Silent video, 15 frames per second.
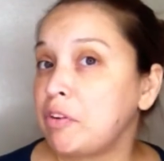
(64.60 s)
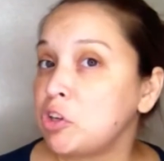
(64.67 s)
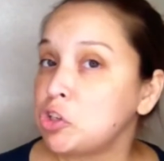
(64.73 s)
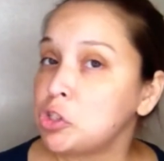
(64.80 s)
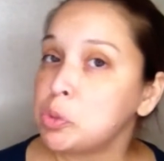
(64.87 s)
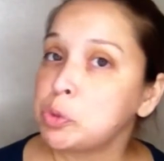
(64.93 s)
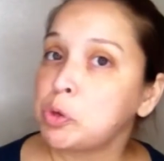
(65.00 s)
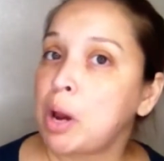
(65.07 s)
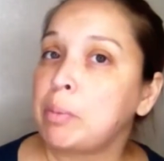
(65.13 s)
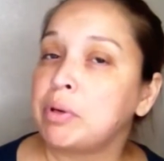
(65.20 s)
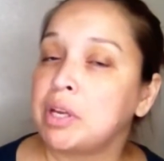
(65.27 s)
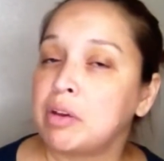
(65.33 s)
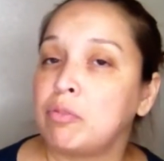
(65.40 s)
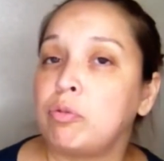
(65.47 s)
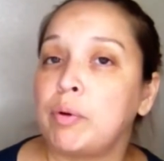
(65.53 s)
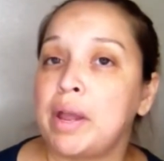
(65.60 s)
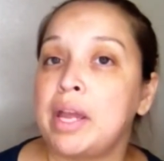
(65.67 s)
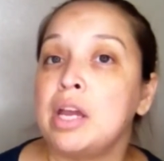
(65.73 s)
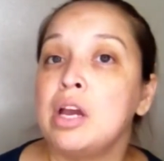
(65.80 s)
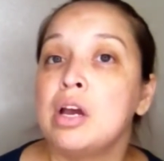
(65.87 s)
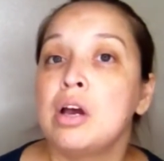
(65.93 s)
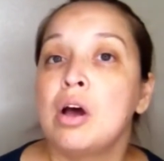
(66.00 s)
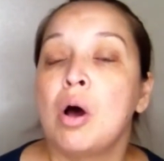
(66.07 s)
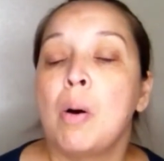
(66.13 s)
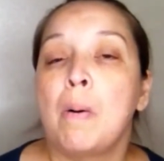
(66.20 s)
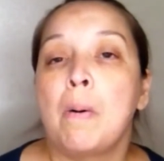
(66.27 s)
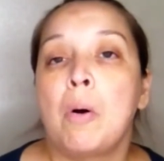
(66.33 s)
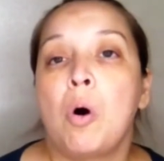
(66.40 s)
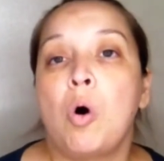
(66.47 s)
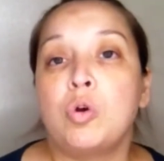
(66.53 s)
Subscriber giveaway
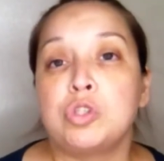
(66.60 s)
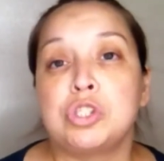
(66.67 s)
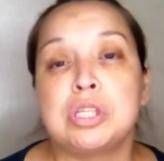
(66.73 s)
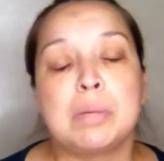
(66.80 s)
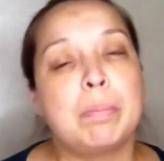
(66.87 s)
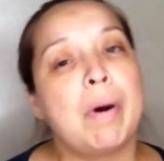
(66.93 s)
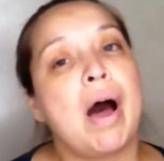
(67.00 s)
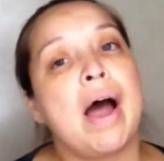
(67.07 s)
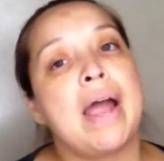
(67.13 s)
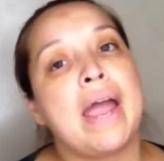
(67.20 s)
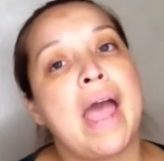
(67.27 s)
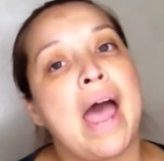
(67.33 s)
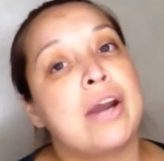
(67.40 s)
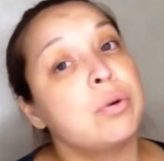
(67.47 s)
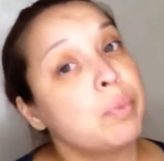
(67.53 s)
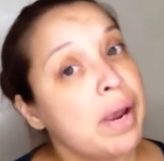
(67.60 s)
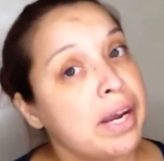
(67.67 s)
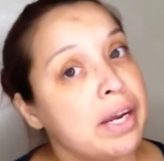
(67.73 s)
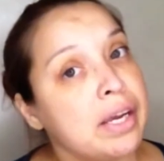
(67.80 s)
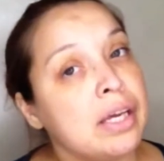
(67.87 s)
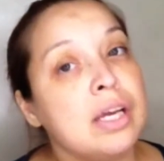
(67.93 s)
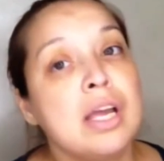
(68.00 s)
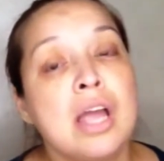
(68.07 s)
hosted by Anabel Reyna.